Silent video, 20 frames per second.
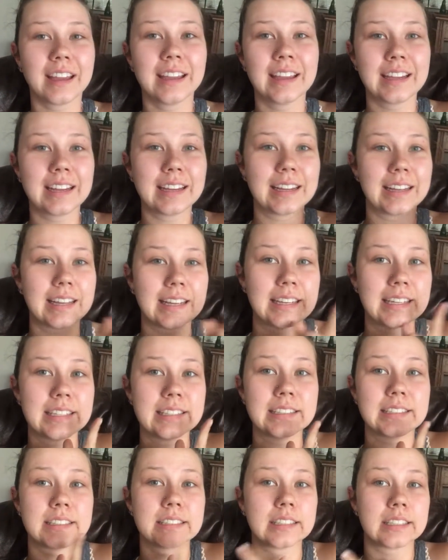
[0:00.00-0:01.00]
It
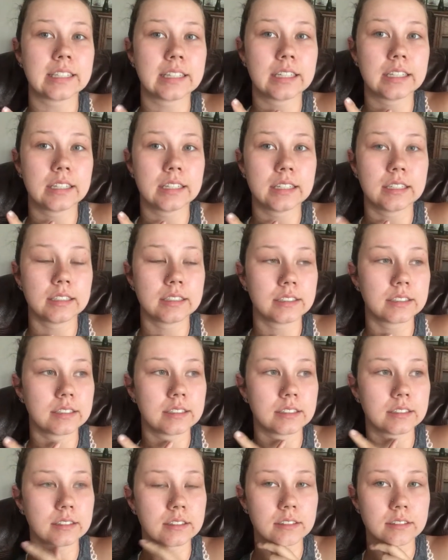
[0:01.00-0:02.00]
is
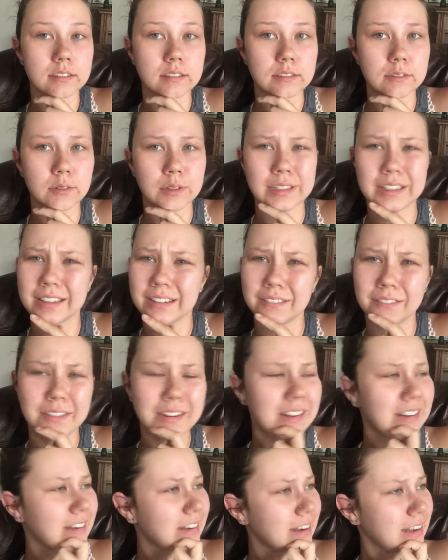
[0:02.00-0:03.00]
what
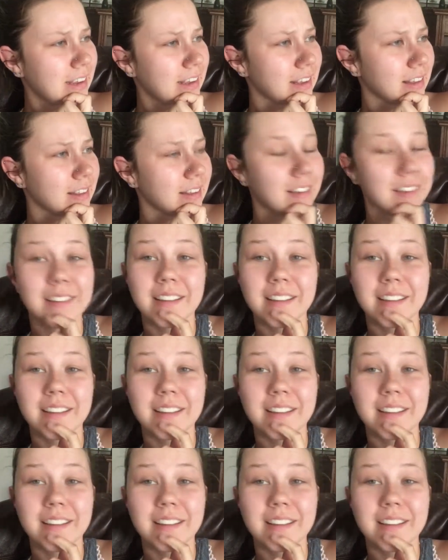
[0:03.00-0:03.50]
what day is it?